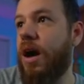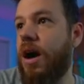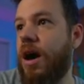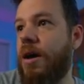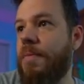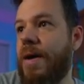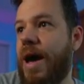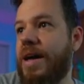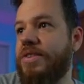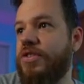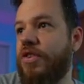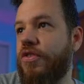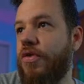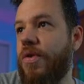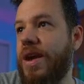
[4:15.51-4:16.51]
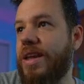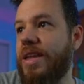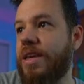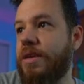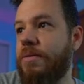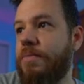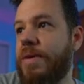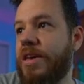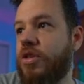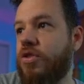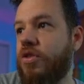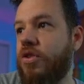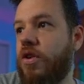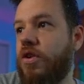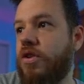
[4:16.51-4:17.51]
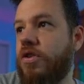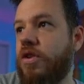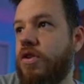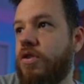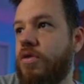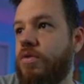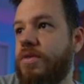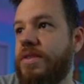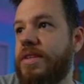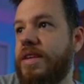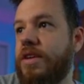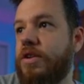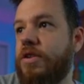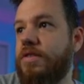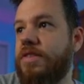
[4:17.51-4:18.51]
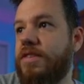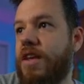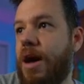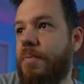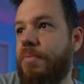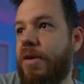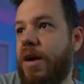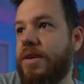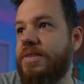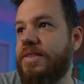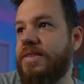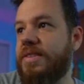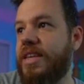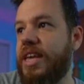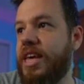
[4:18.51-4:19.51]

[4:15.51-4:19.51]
Um, as you're trading, make sure you're using your stop losses.